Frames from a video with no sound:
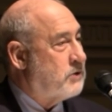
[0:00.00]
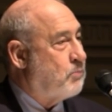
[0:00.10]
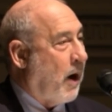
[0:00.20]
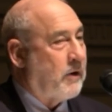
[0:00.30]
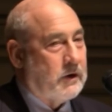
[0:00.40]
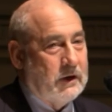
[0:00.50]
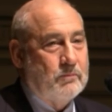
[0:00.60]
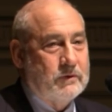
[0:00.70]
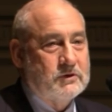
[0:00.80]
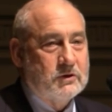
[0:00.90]
bargaining
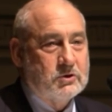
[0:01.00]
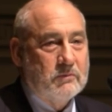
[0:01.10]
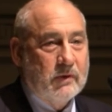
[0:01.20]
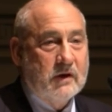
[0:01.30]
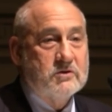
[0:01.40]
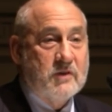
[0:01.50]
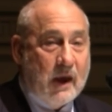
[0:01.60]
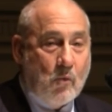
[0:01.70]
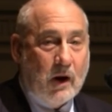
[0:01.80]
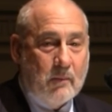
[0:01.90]
position because they
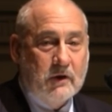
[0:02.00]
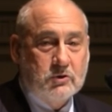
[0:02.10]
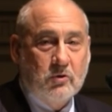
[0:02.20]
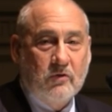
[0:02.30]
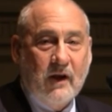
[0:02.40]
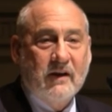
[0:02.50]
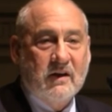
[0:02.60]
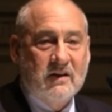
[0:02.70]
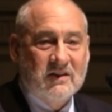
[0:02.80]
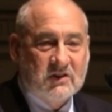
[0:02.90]
want to make sure that it
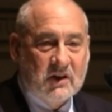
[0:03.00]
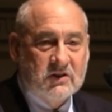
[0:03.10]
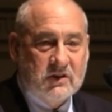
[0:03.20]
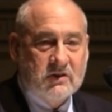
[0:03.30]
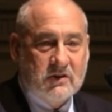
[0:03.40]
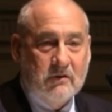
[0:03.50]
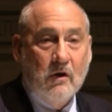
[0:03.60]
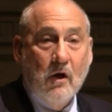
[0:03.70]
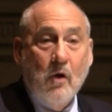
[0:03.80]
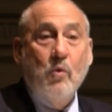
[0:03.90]
is consistent
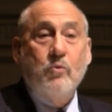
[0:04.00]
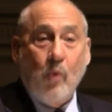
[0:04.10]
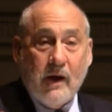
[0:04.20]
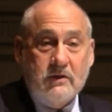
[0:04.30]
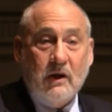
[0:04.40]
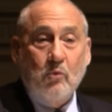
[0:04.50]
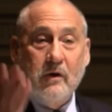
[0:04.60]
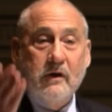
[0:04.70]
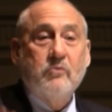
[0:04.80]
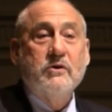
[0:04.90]
with ways that will
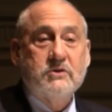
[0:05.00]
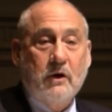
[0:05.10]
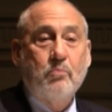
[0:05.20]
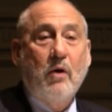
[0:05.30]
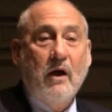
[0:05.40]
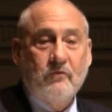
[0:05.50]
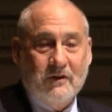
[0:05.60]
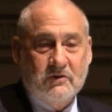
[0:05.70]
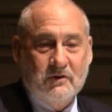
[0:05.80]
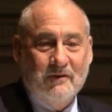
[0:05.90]
increase their
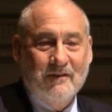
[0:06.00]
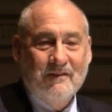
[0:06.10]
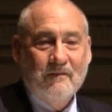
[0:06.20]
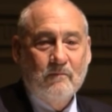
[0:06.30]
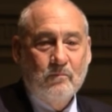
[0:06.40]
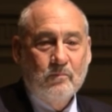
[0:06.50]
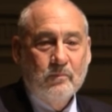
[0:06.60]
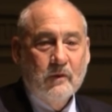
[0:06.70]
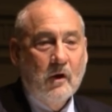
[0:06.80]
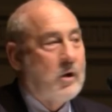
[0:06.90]
profits.
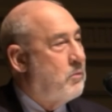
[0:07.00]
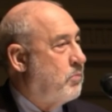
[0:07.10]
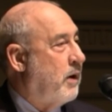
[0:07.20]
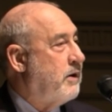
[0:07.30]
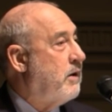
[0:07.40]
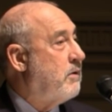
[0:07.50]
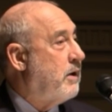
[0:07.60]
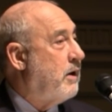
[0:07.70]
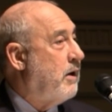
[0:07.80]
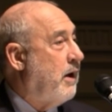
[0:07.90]
But
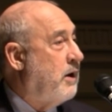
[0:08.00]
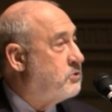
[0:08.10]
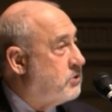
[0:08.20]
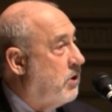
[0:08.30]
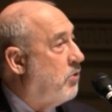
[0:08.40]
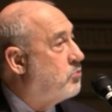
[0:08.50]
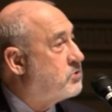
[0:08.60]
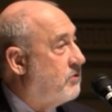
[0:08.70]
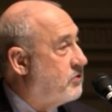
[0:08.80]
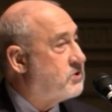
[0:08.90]
NGOs,
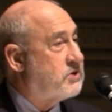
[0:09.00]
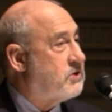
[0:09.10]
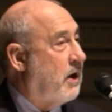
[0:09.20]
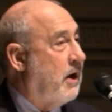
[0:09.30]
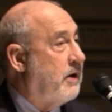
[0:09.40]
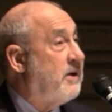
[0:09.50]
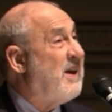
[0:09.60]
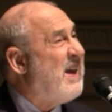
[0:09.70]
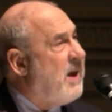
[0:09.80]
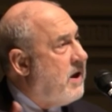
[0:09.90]
civil society,
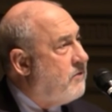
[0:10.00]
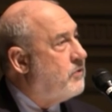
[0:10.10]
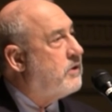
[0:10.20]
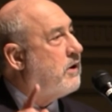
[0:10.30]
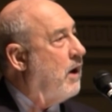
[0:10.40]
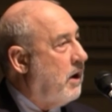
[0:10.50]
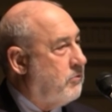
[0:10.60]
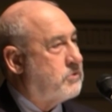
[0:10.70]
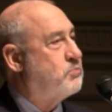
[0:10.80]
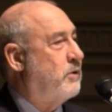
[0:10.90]
even
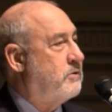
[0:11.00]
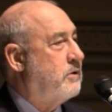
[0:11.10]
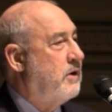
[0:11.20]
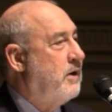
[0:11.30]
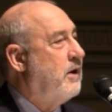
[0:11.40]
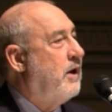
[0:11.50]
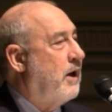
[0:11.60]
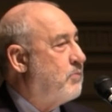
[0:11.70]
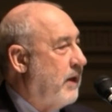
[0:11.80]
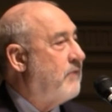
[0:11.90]
congressmen
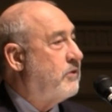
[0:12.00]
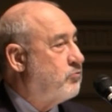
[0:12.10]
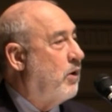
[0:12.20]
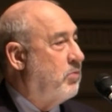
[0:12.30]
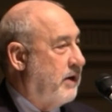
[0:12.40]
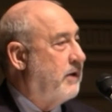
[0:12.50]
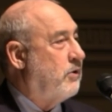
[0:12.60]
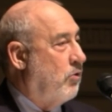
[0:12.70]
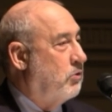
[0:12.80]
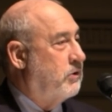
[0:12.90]
have been having trouble getting
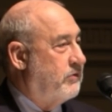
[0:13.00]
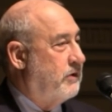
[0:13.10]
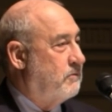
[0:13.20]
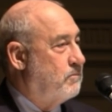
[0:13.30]
a hold of it.